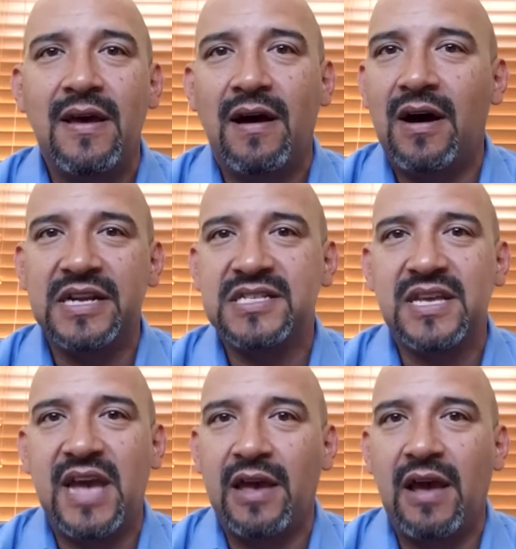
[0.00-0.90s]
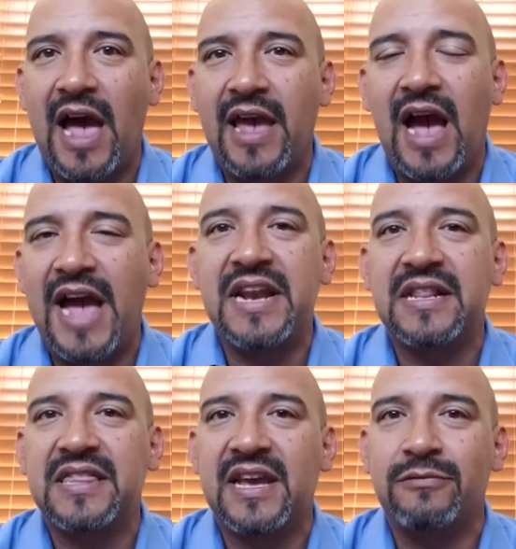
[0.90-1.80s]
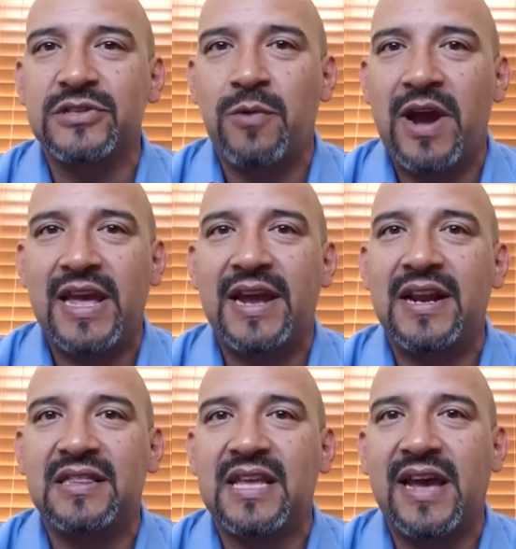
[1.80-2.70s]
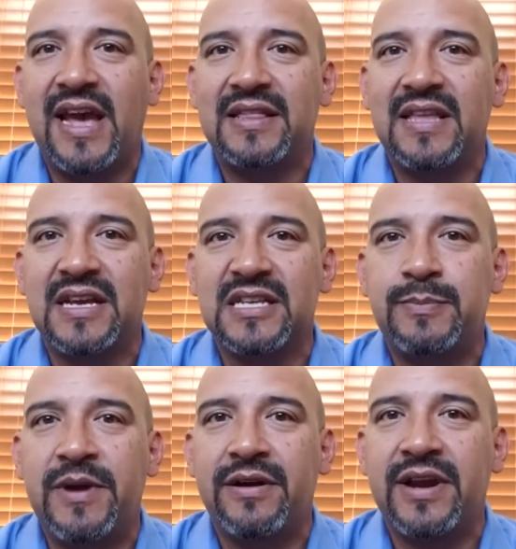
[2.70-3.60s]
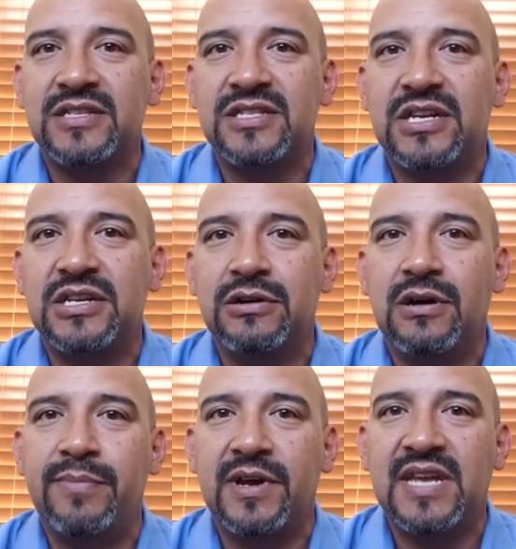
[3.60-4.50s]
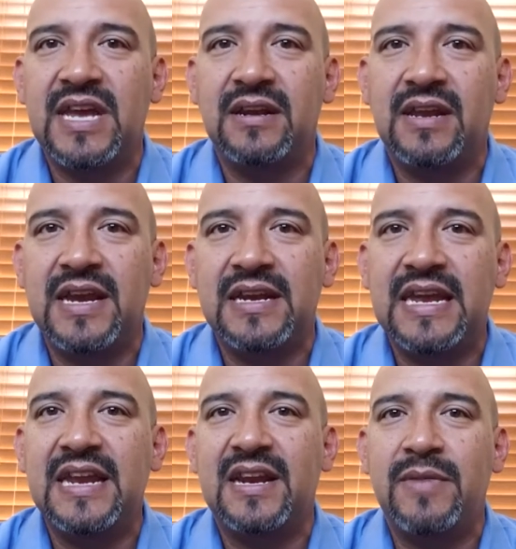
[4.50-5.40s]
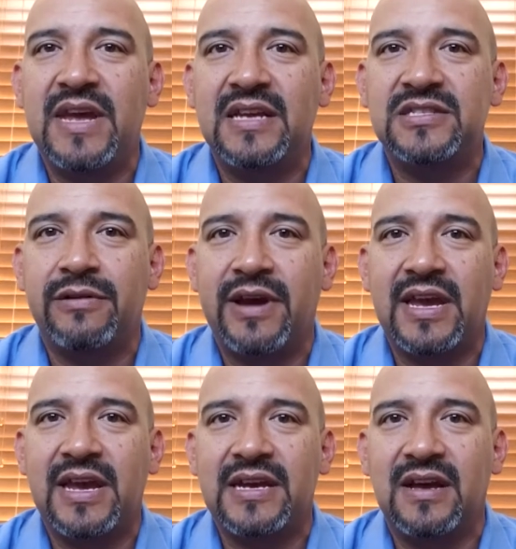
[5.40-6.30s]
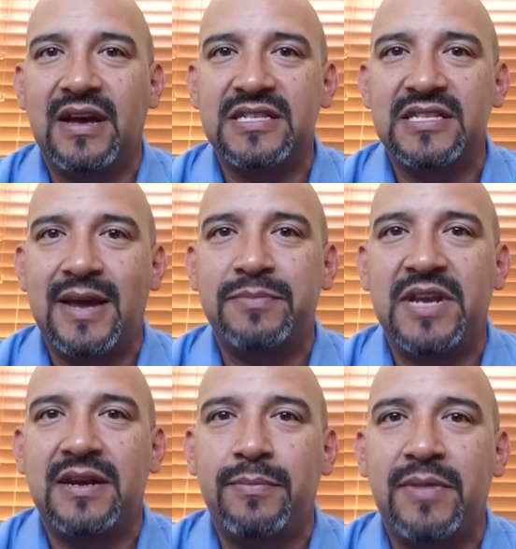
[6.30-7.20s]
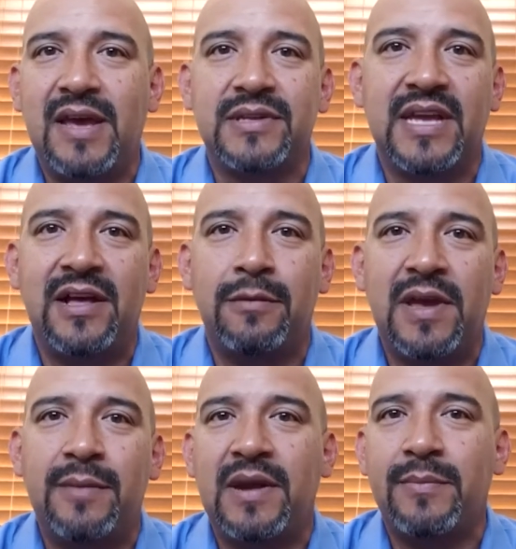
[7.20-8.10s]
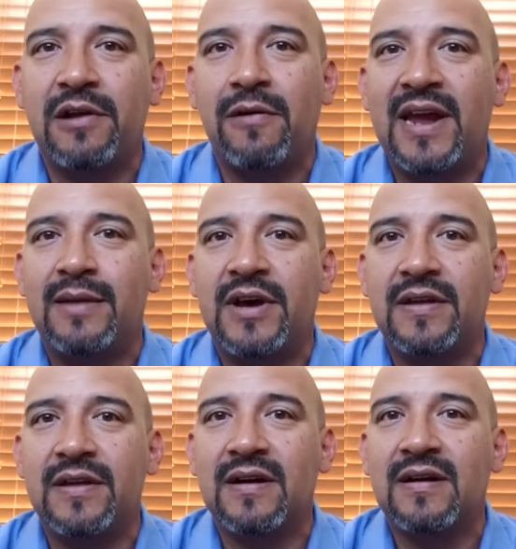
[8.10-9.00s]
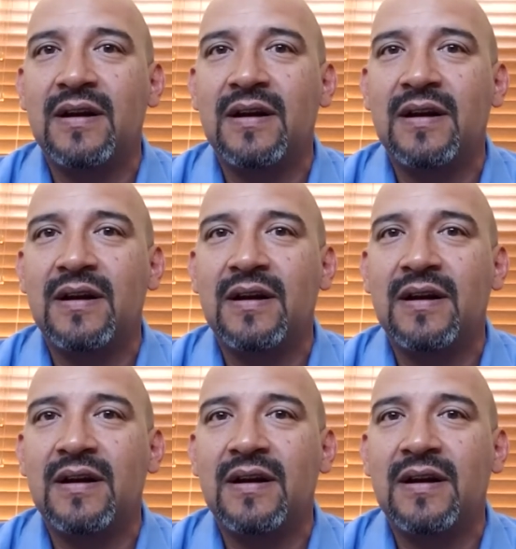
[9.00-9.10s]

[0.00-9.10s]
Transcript: honestly, I didn't think I was ready. I didn't think I had the experience to do it, but he needed me, so I stepped in to be able to help him and my grandmother.